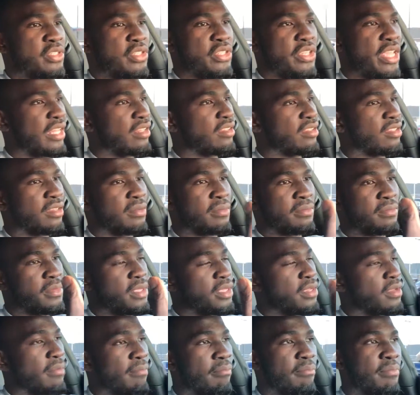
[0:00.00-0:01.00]
You get the
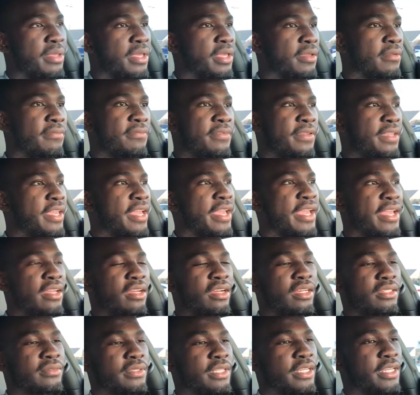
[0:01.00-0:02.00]
big
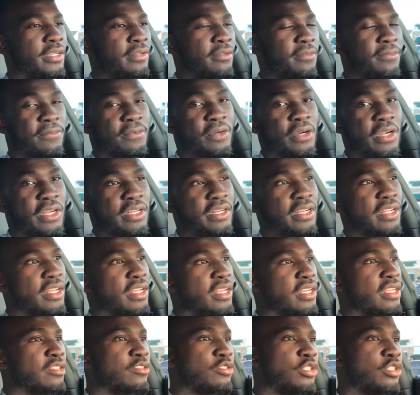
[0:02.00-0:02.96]
V8 on there in the front,